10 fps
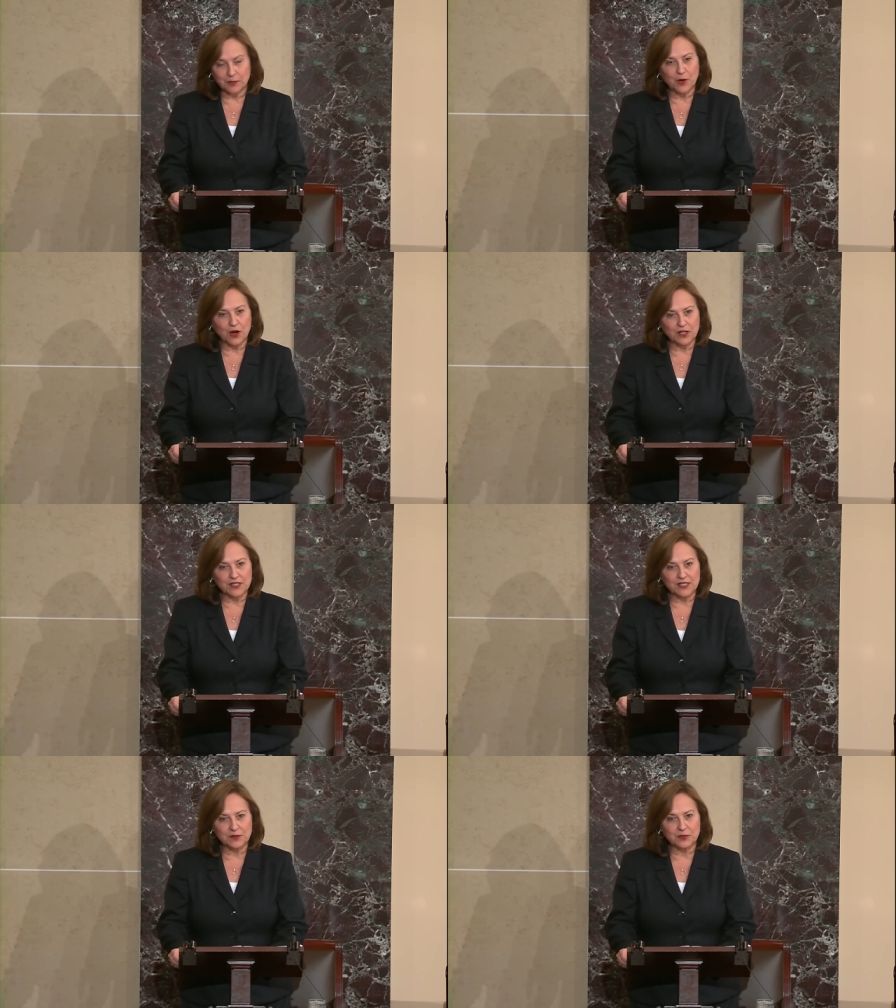a
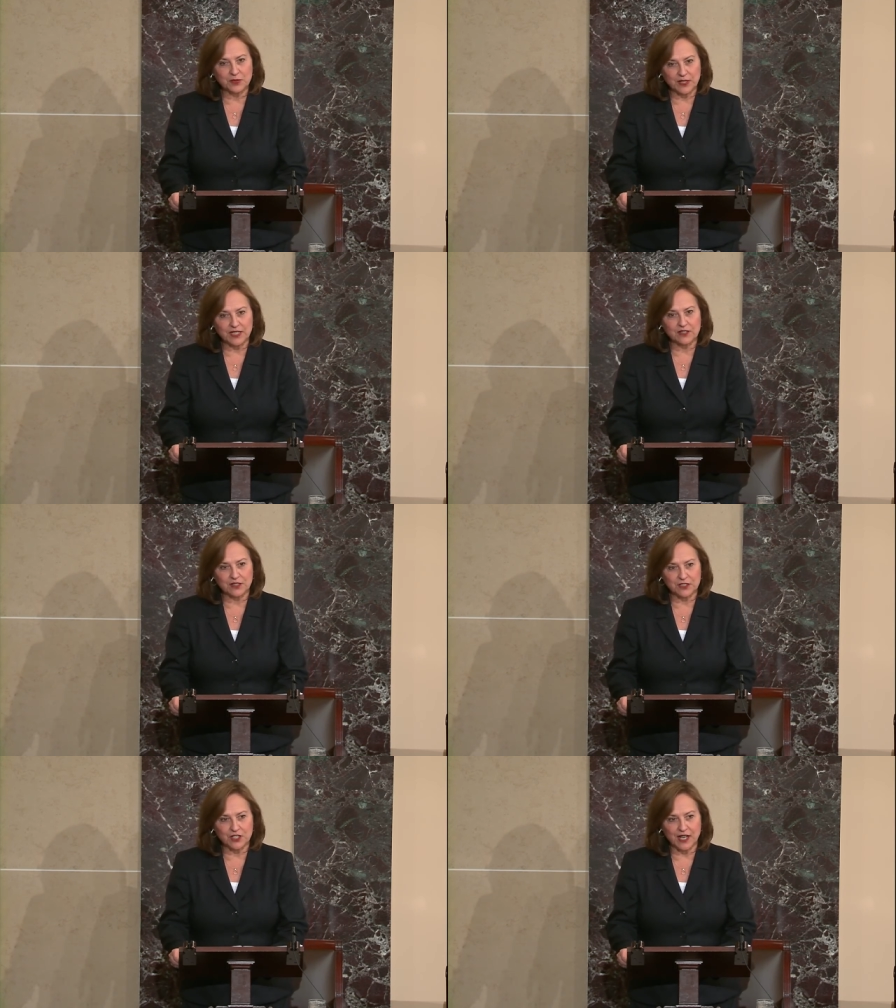partisan
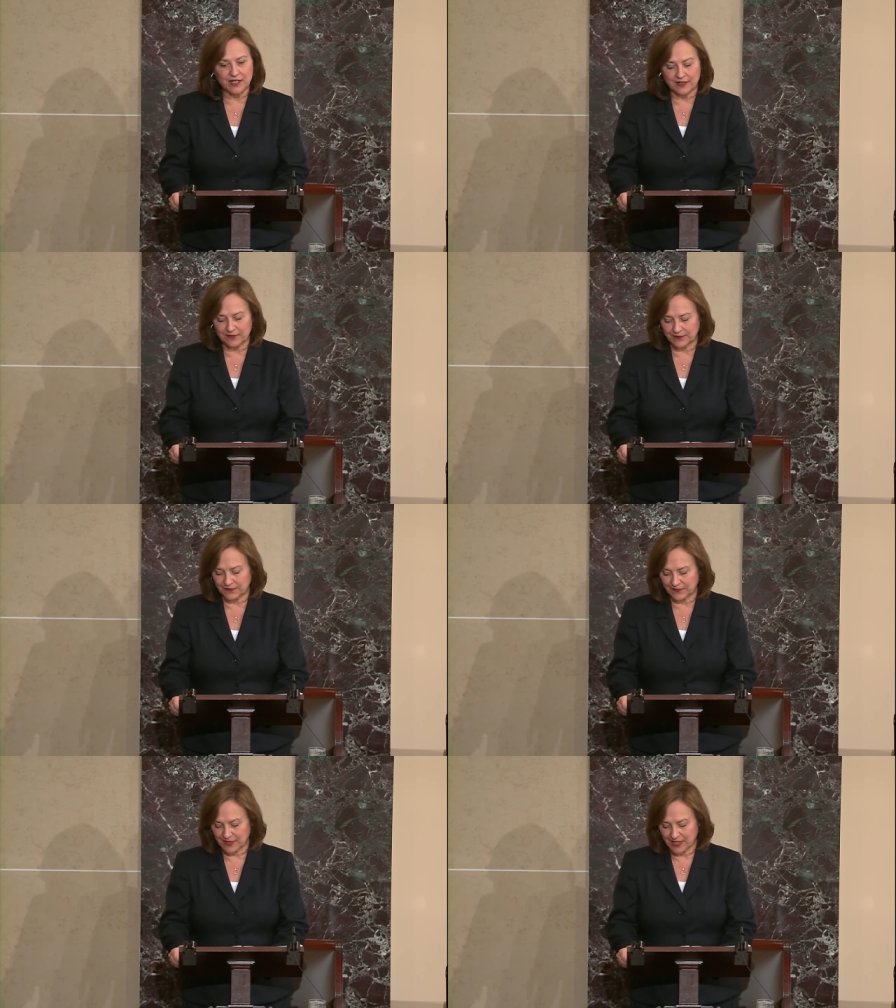political agenda,
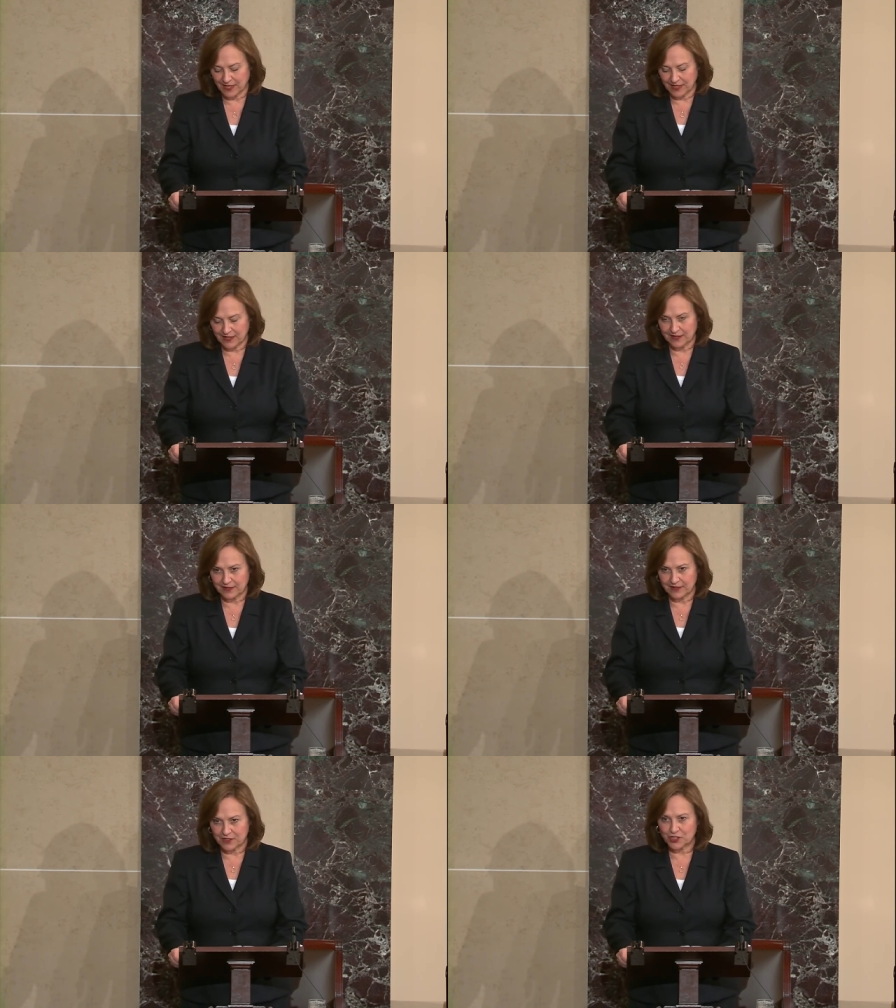
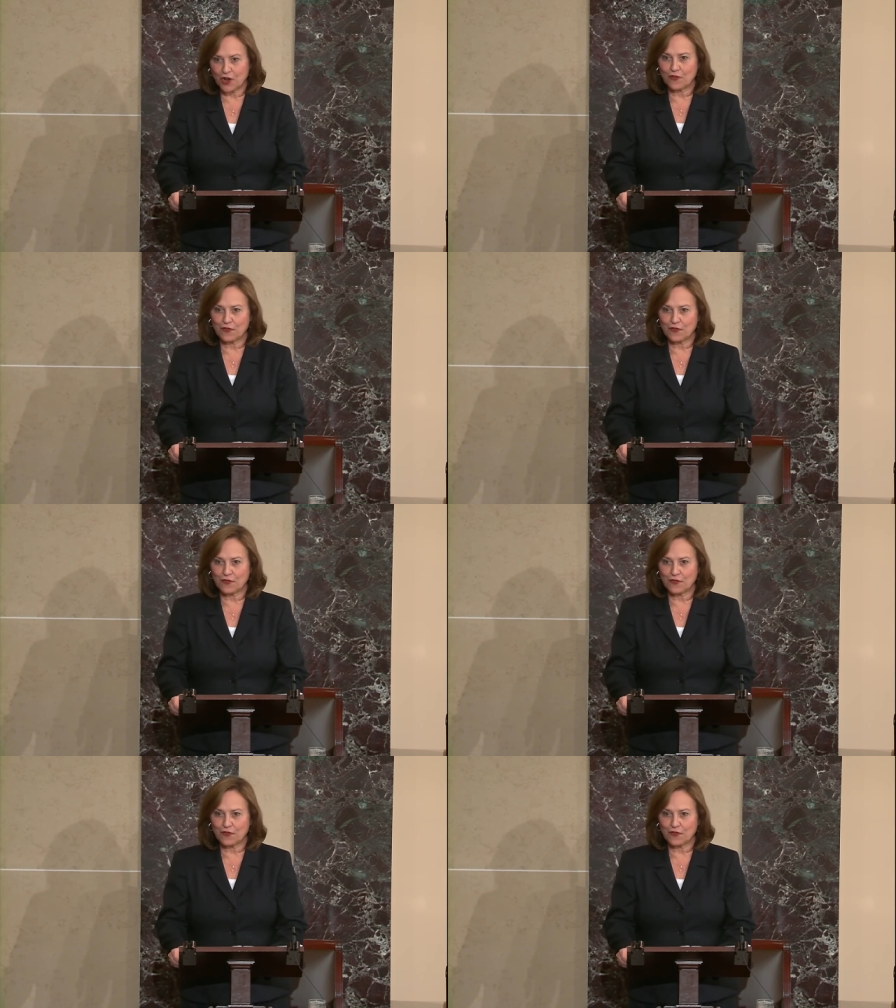show